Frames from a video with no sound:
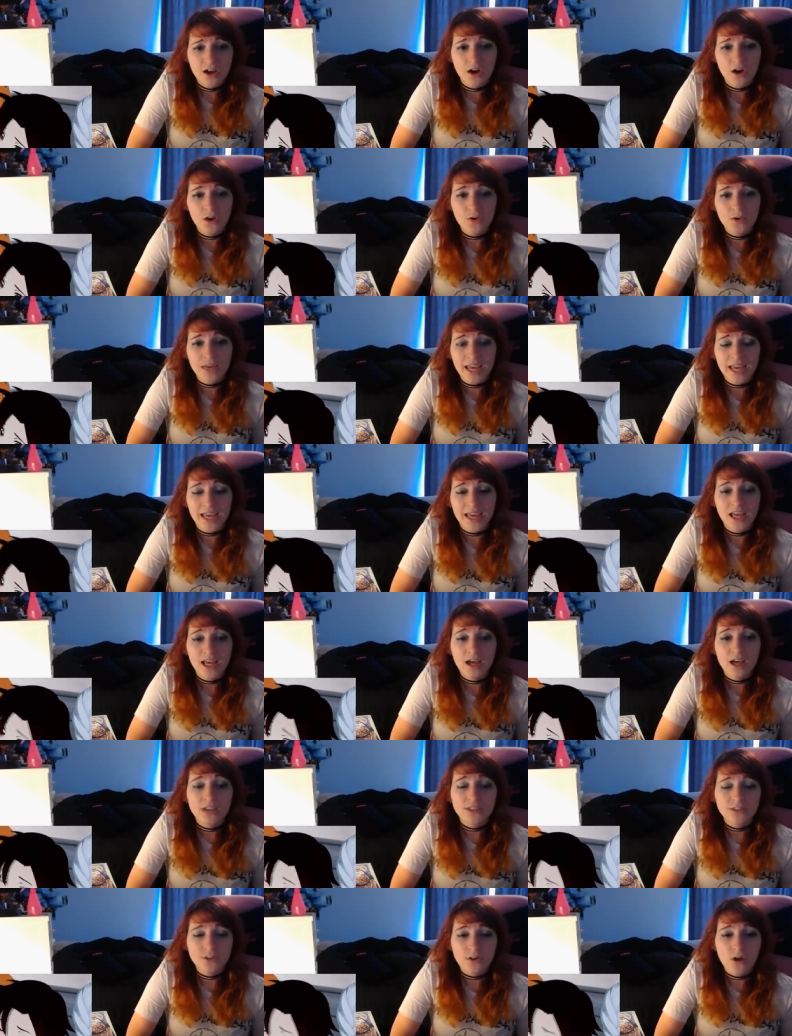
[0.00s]
Okay,
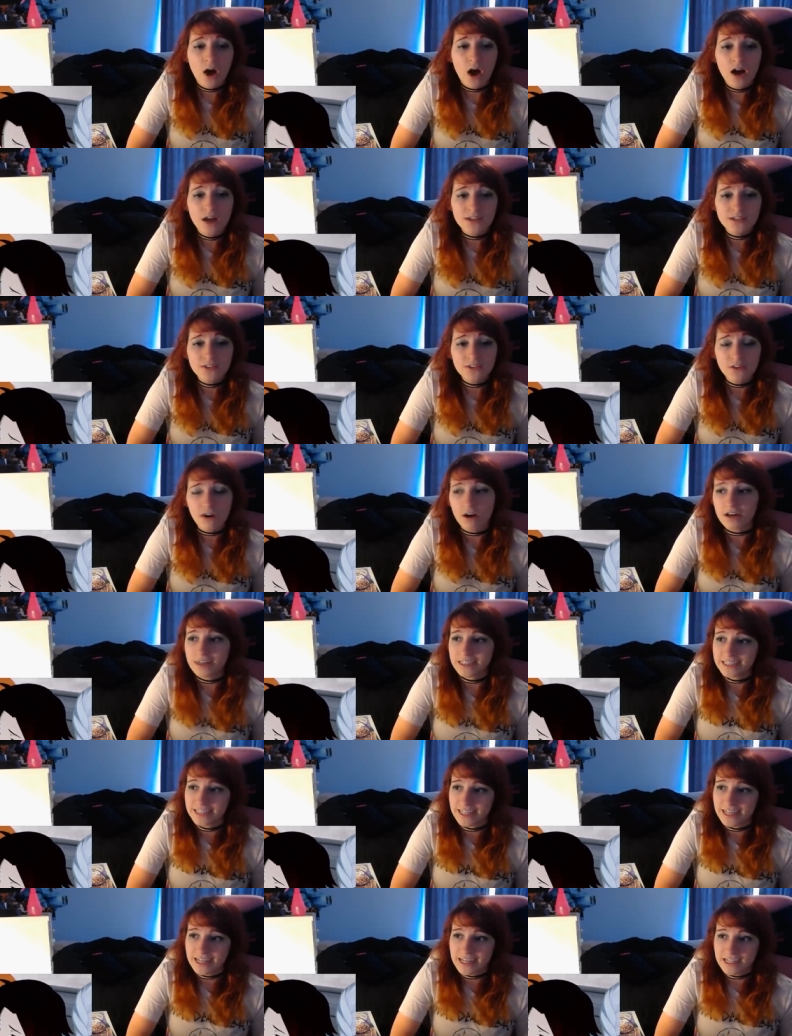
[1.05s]
so hugs are hard
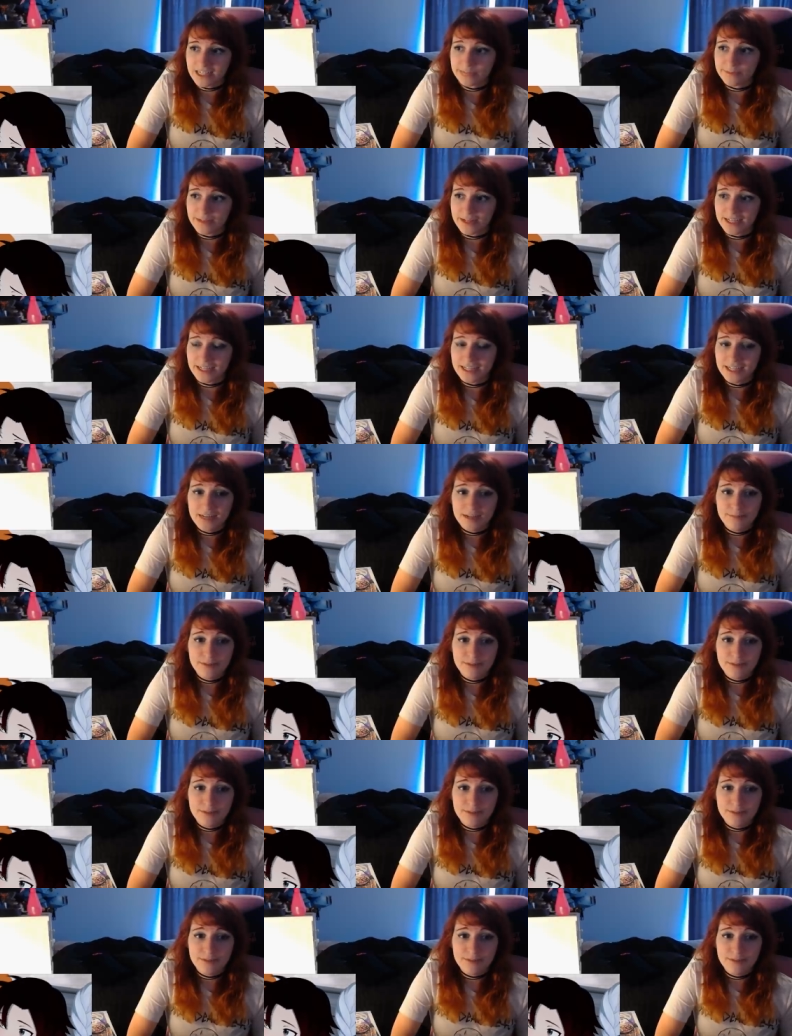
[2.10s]
to animate